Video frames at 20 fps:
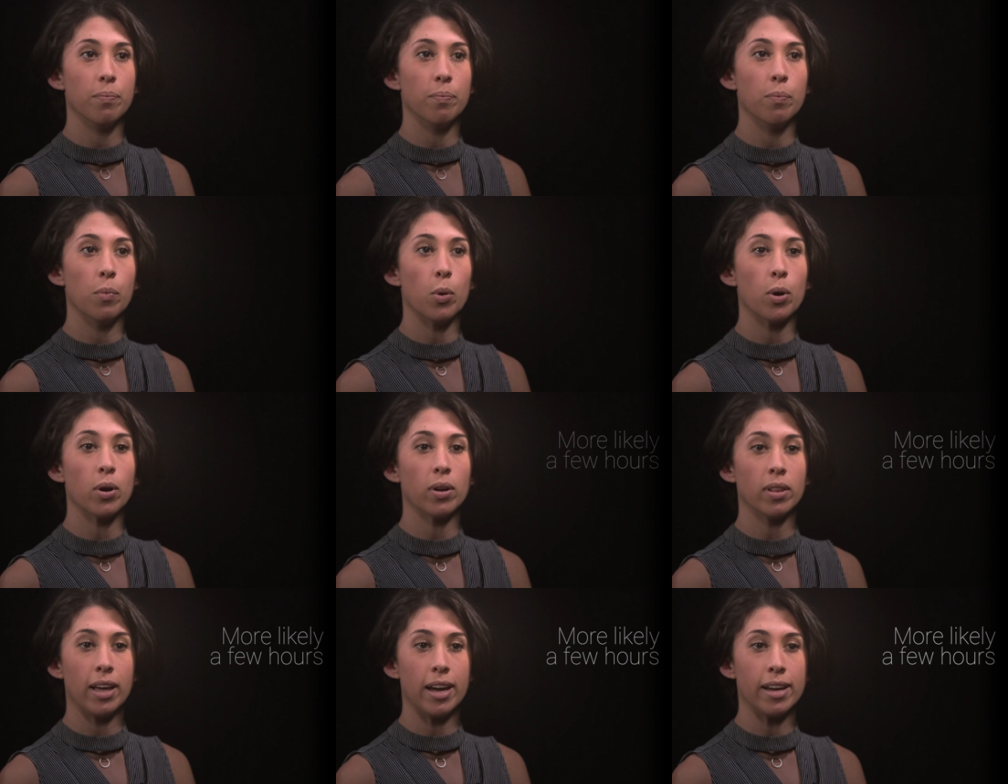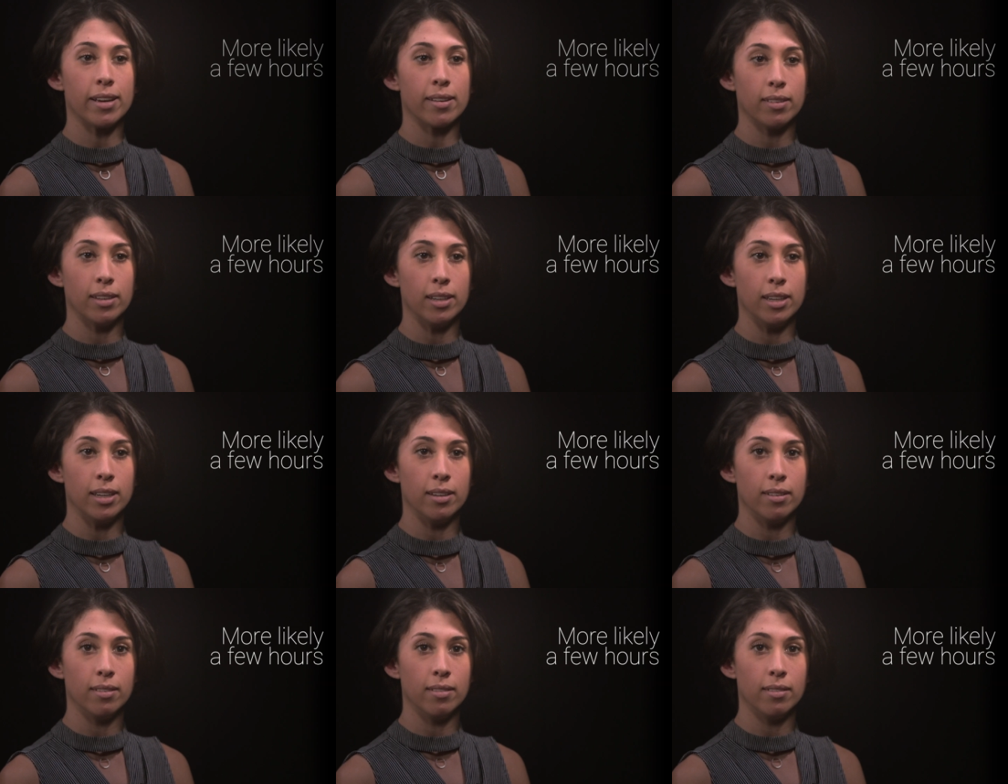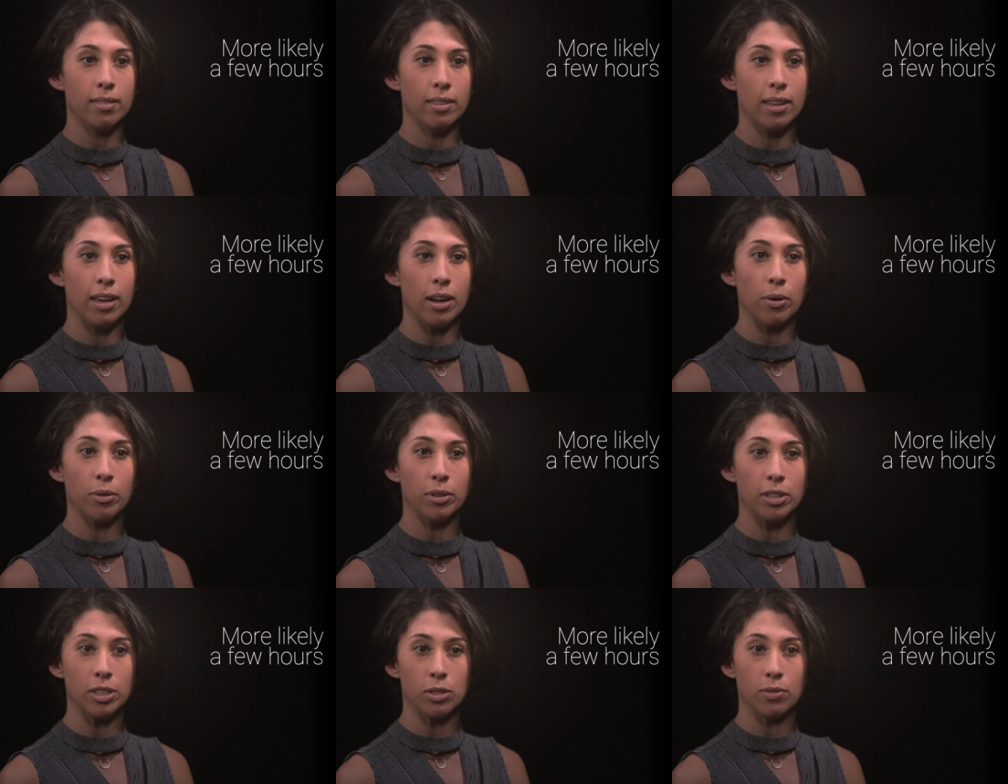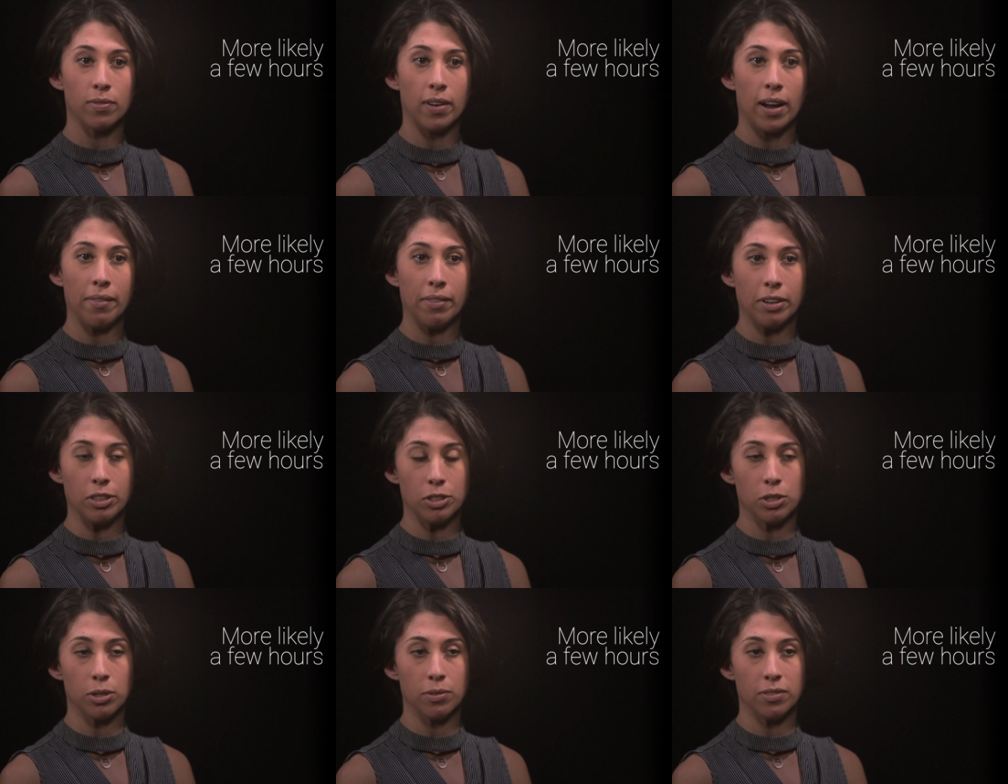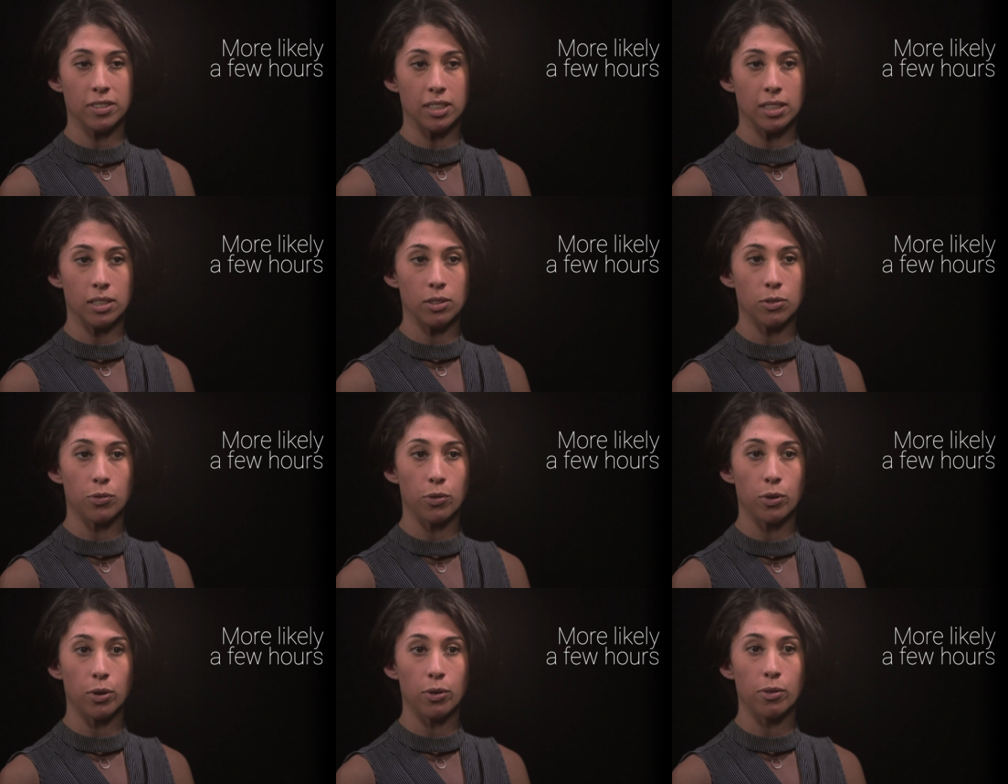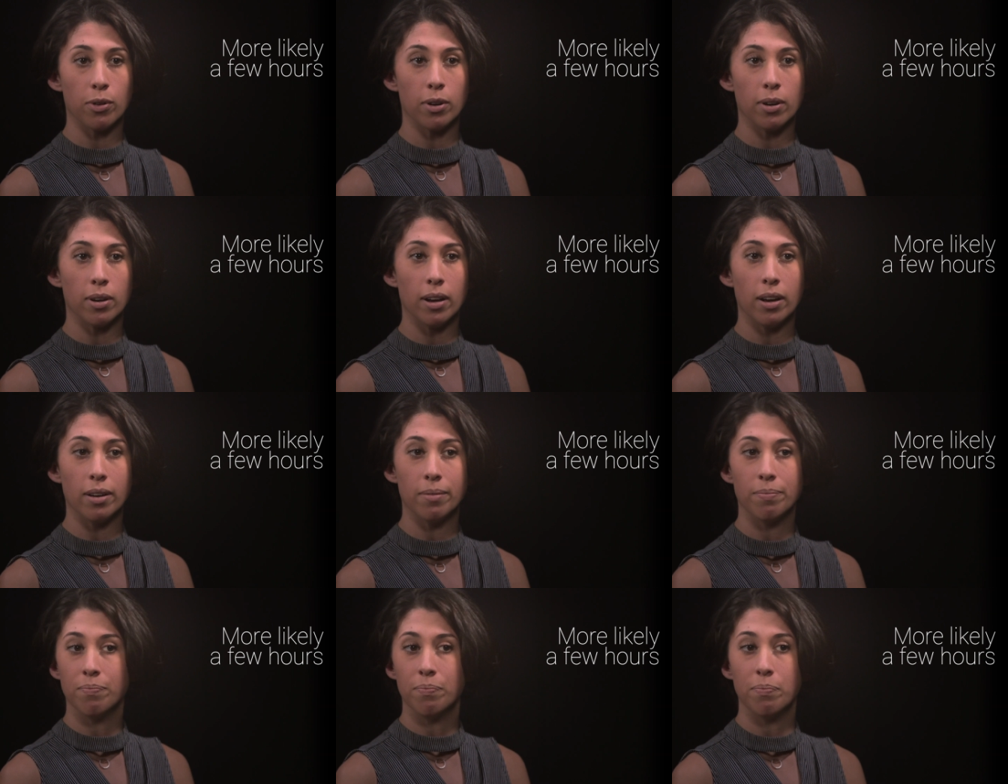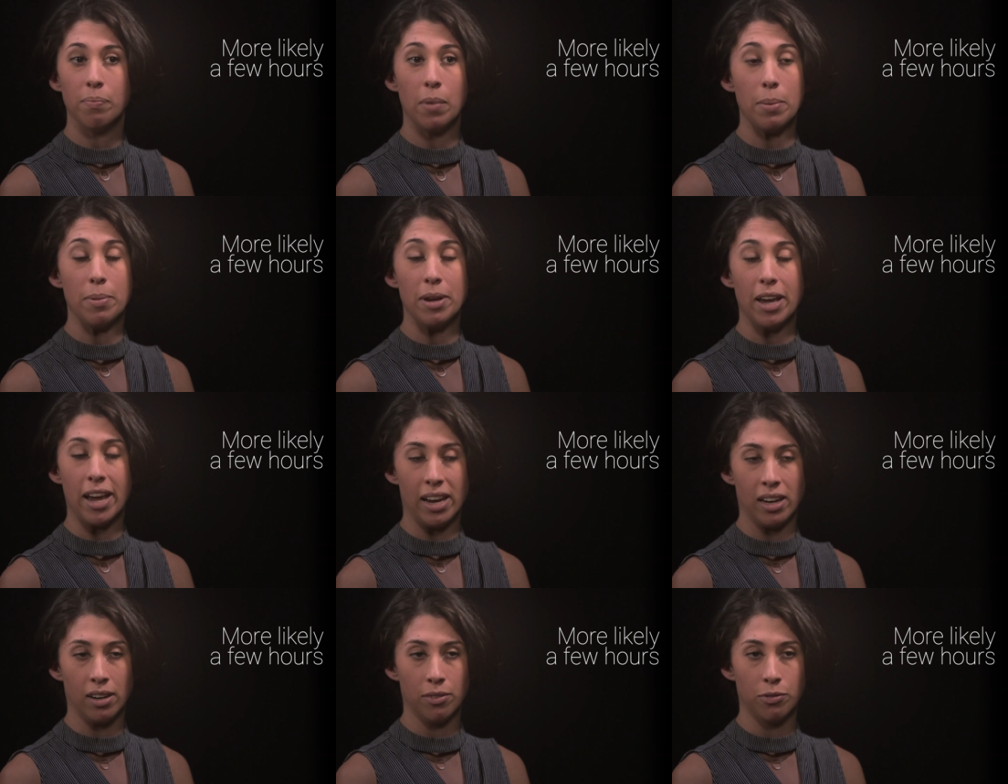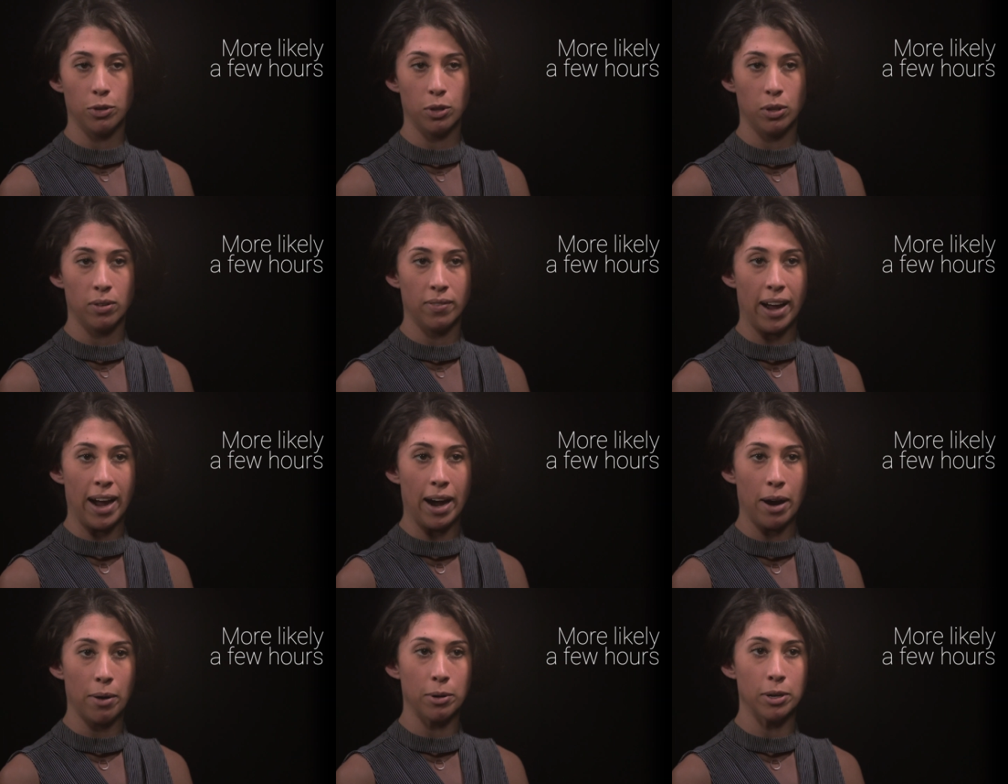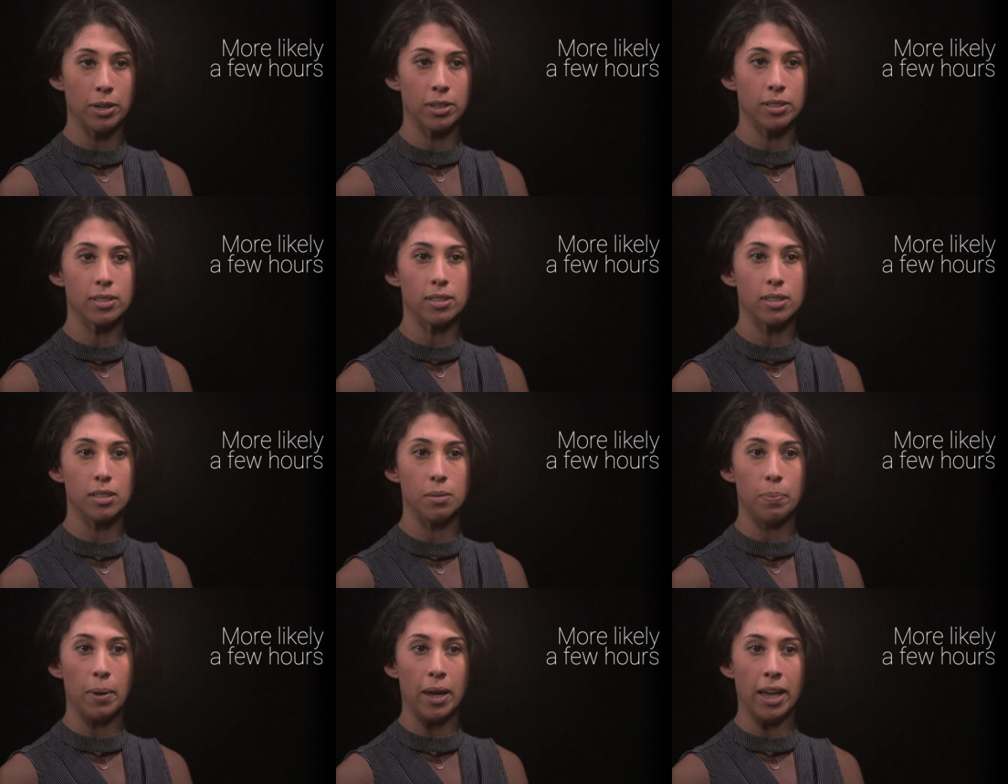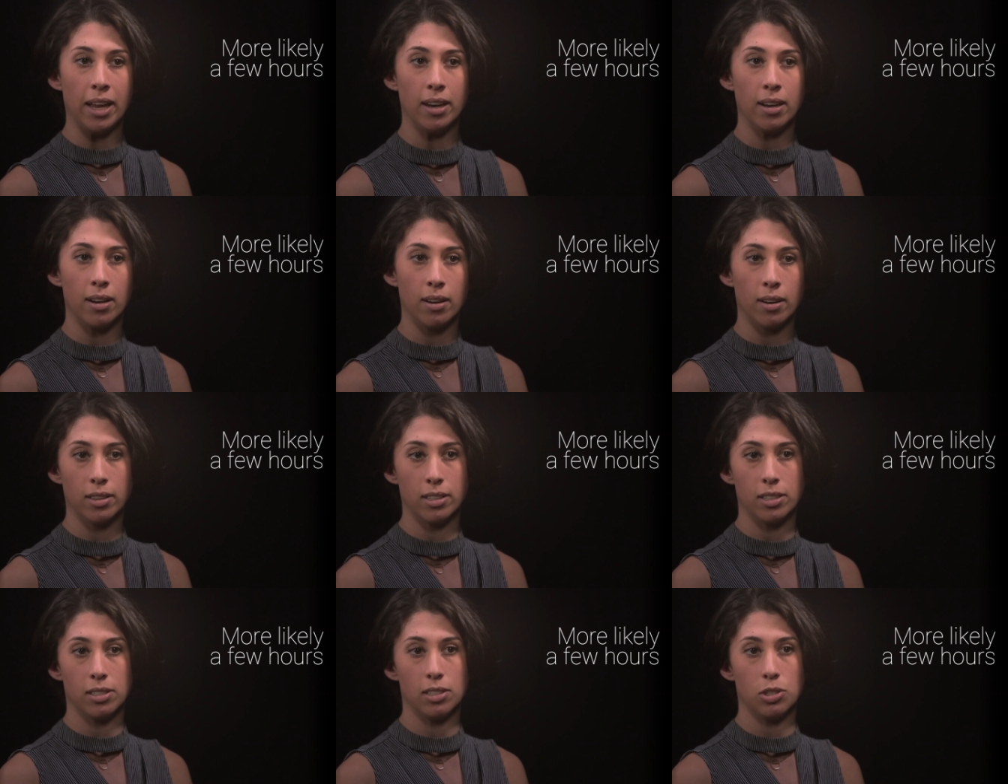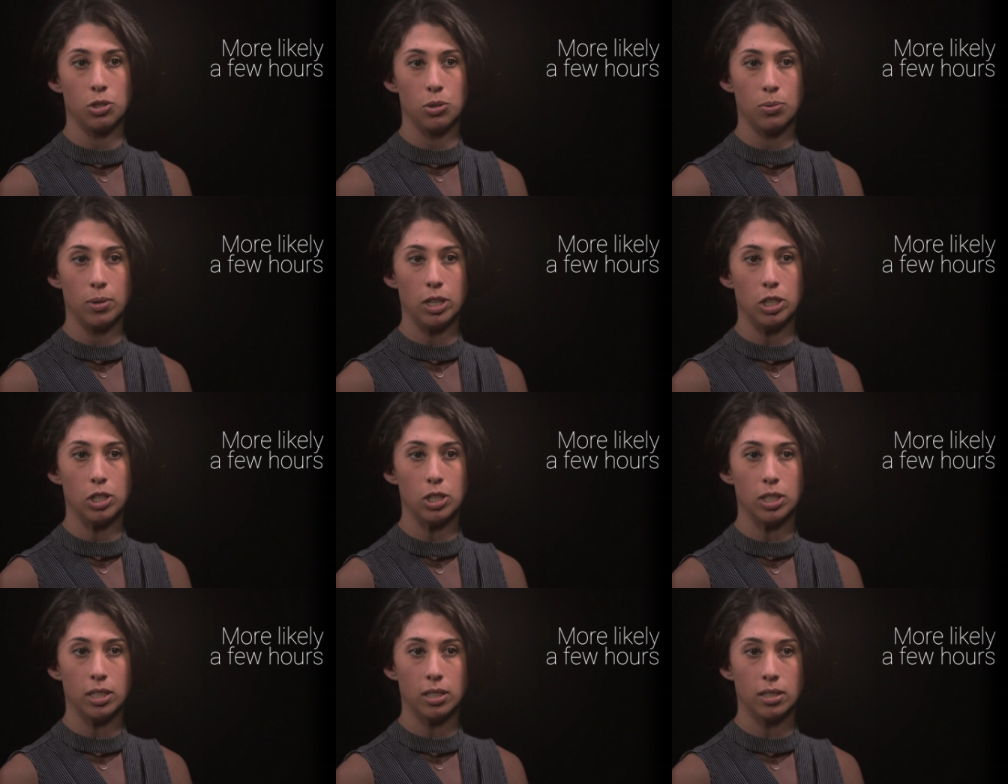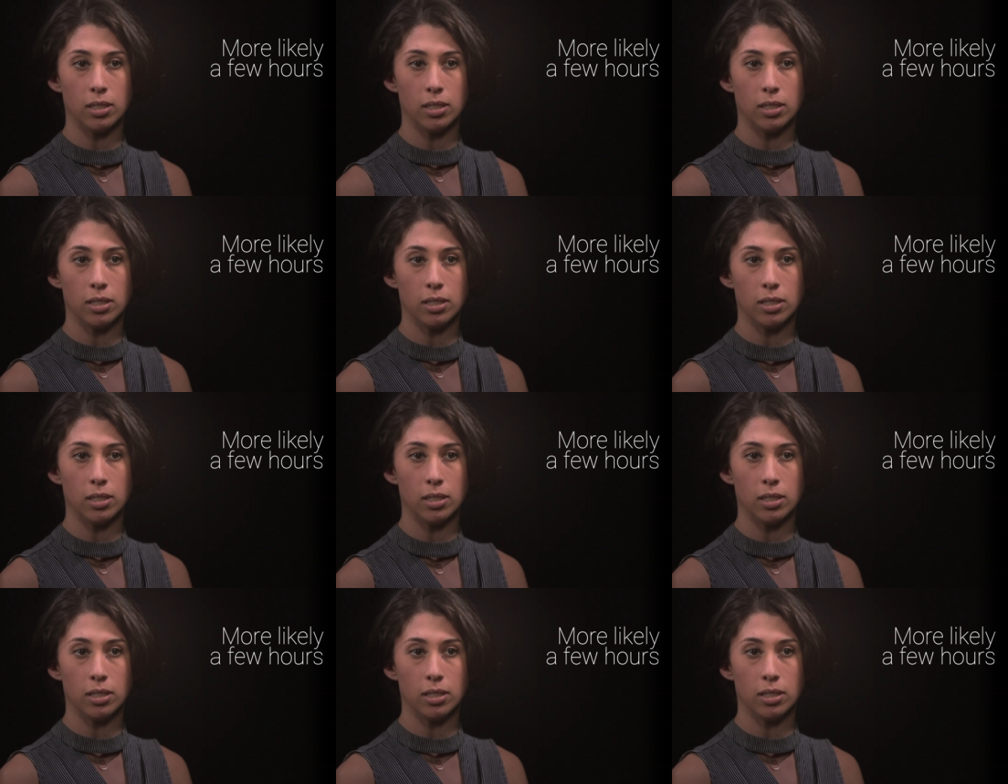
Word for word: more likely, they only survive on surfaces for maybe a handful of hours, depending on the situation.